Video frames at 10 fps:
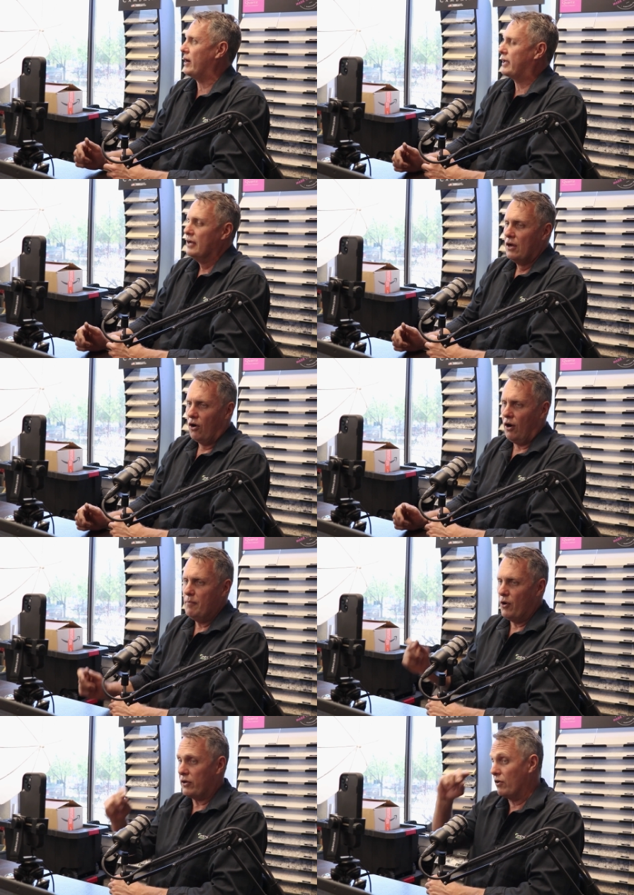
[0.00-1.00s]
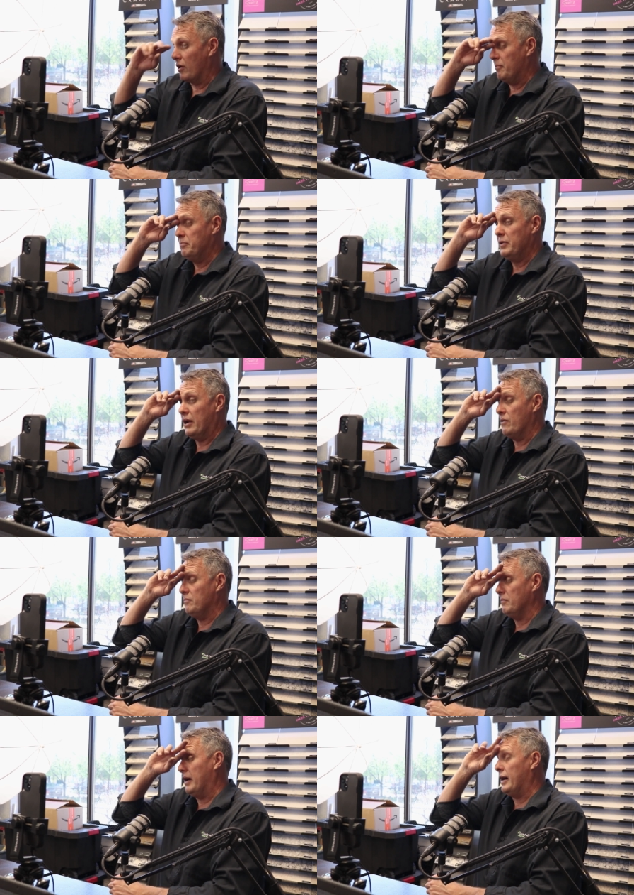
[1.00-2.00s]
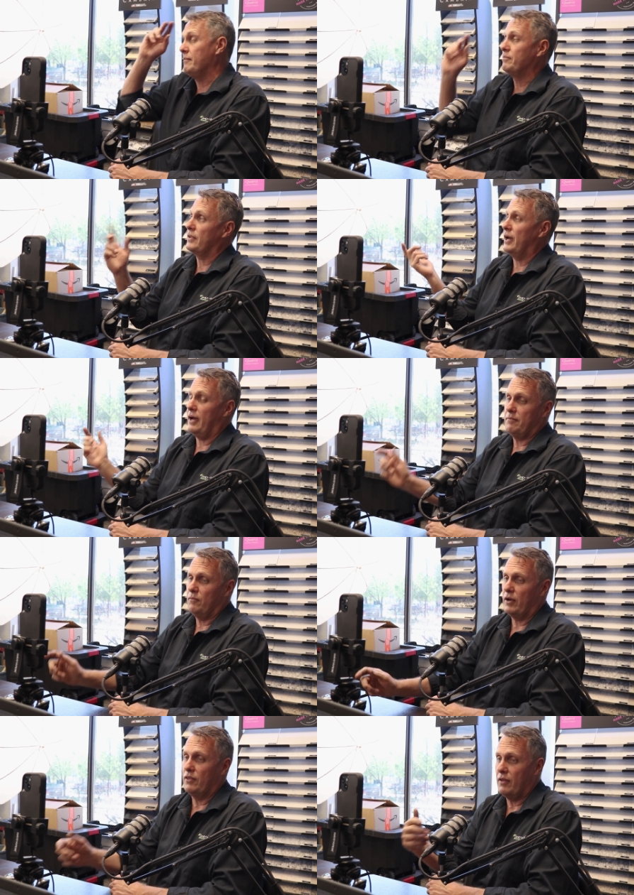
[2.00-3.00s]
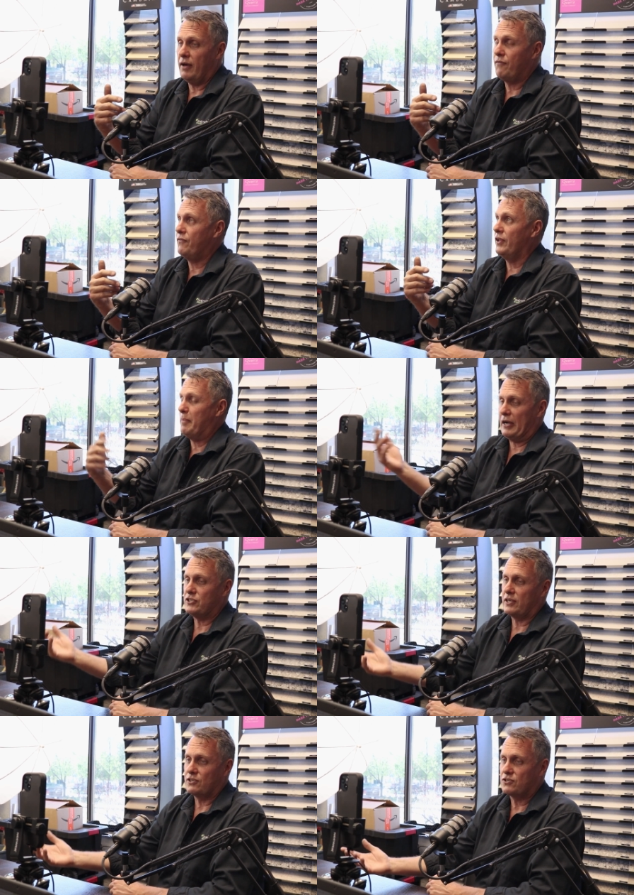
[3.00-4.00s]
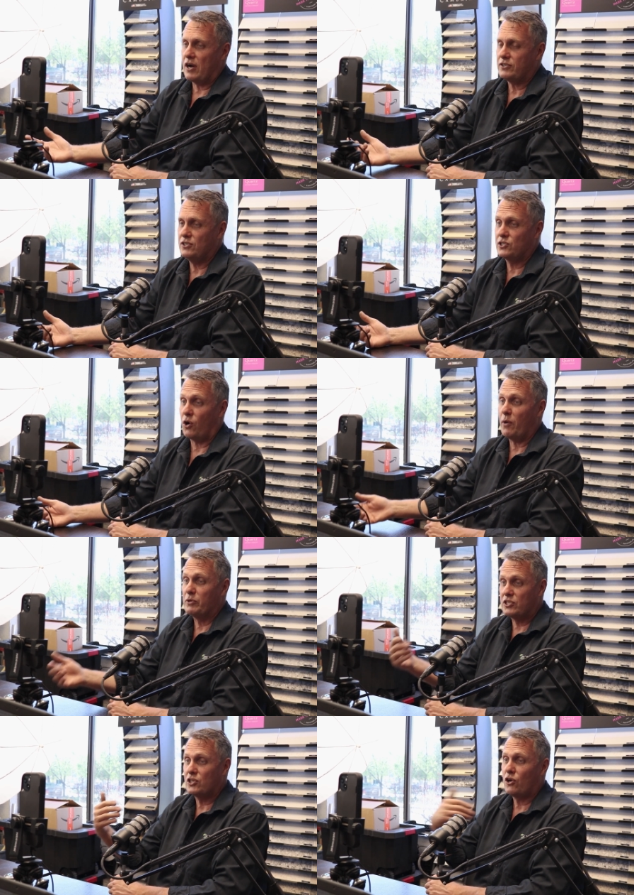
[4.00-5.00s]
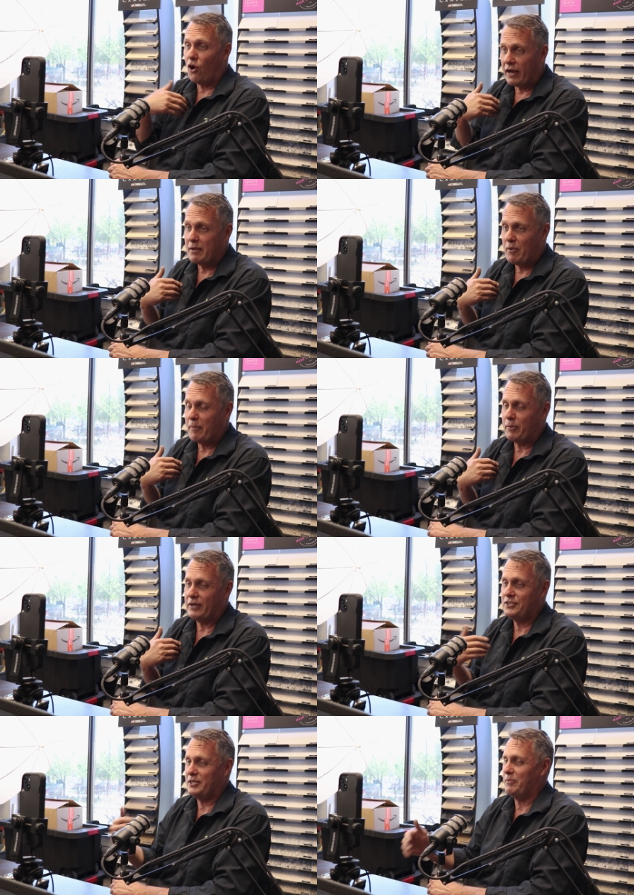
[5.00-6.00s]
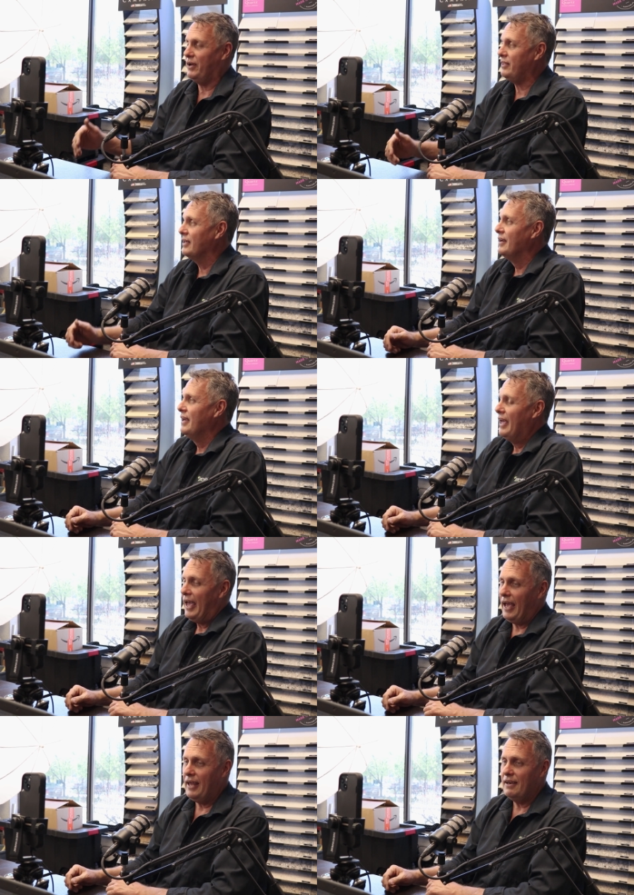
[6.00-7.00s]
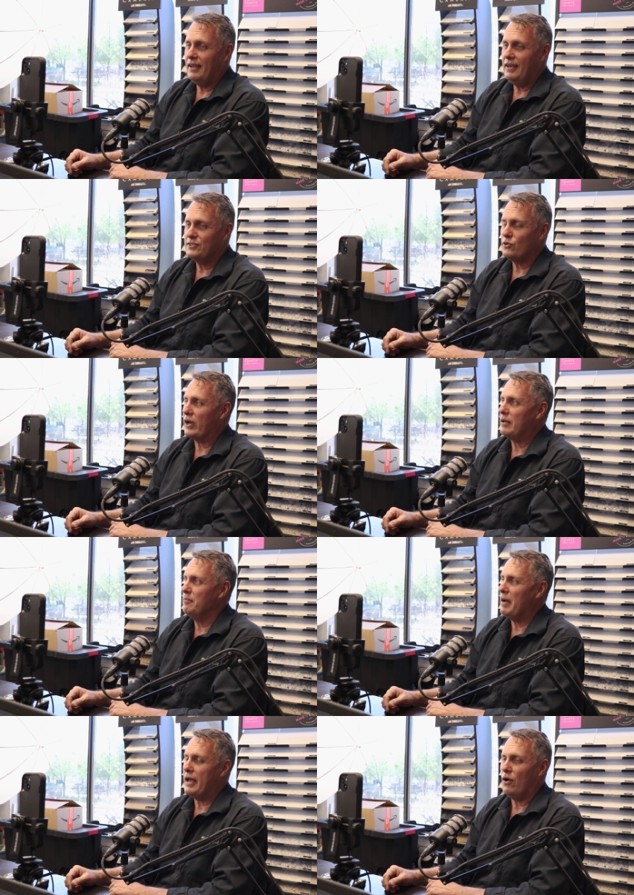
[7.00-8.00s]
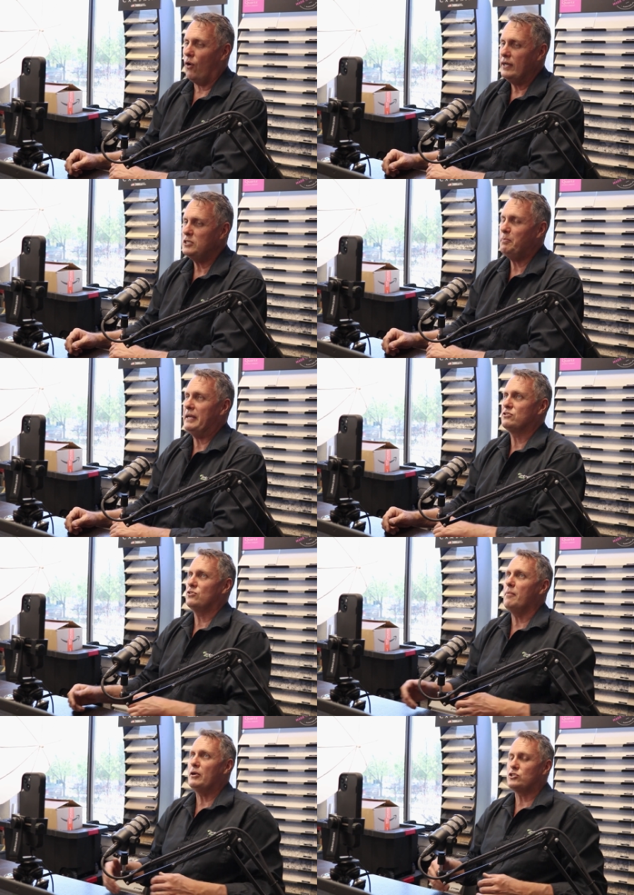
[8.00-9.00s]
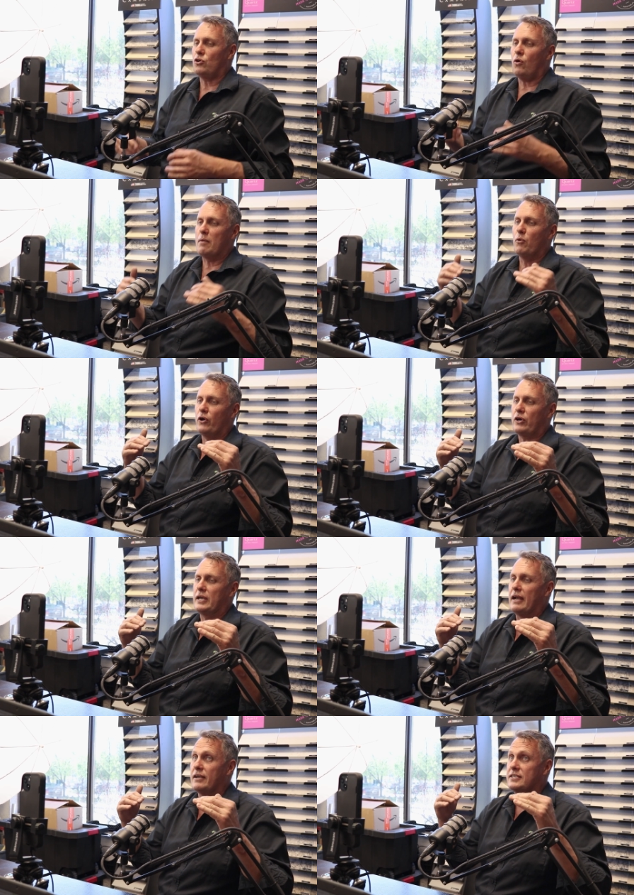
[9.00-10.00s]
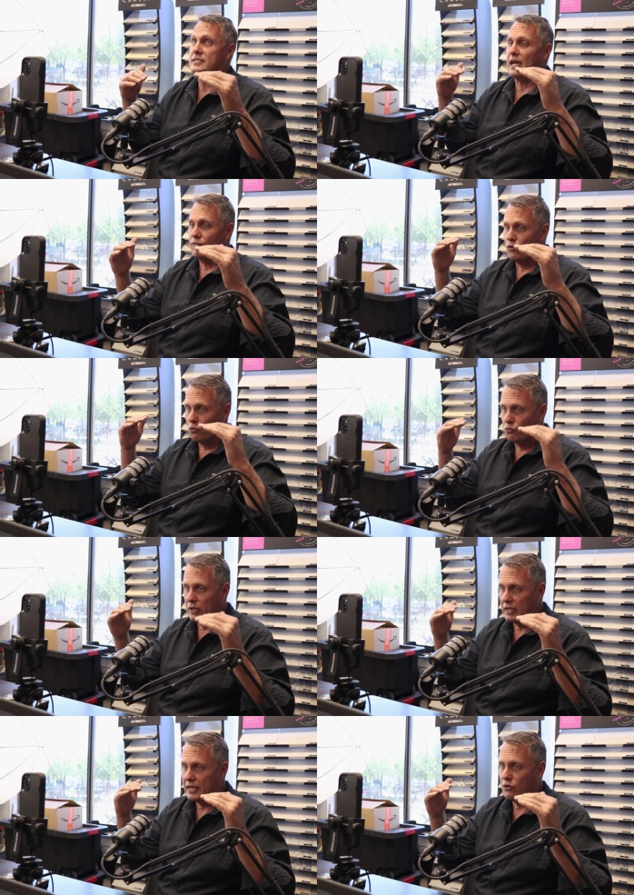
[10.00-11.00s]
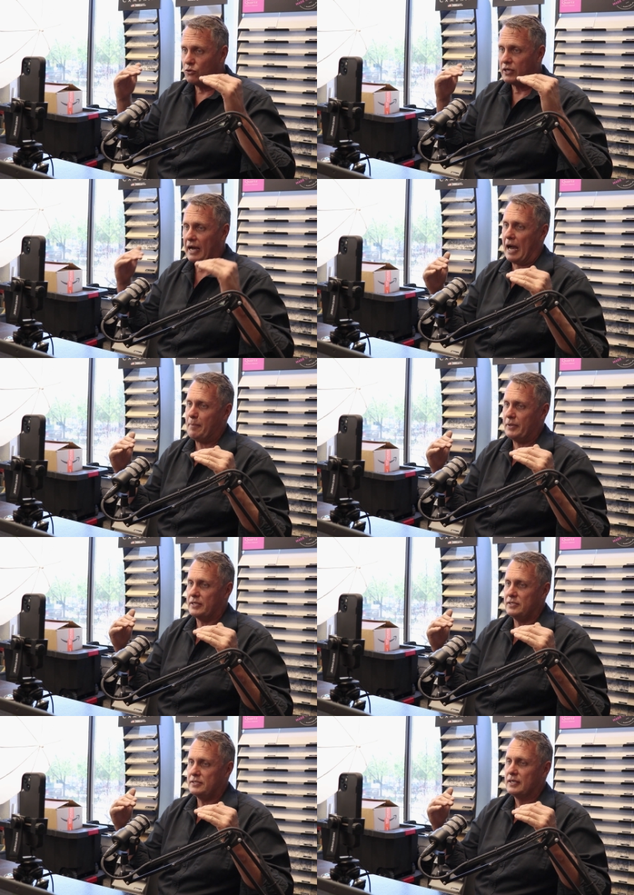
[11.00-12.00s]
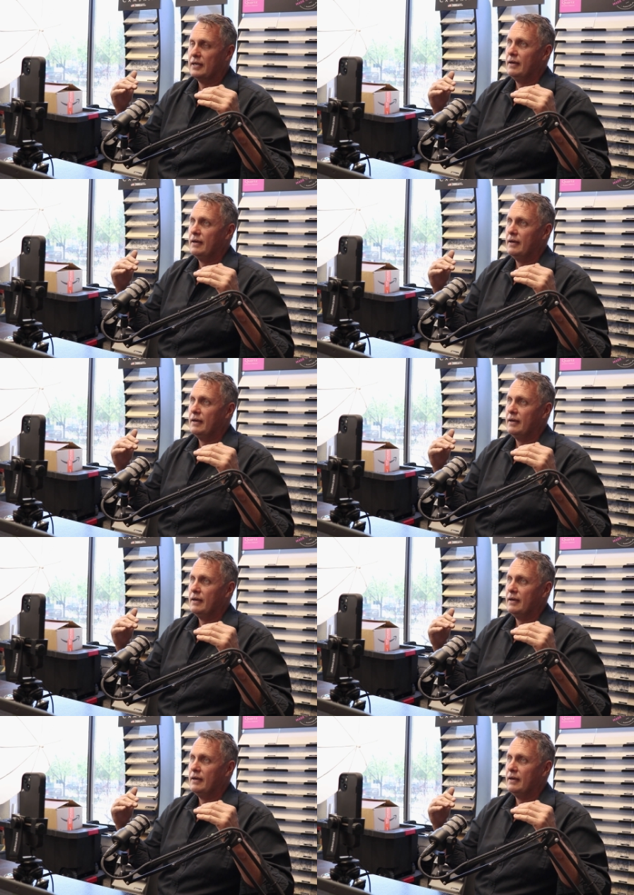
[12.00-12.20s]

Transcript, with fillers: like I'm working on a you know uh, uh, one, a Phil Usher construction site, which is the guy I did my apprenticeship with and it's like, mate, I spent so much time working under several really good carpenters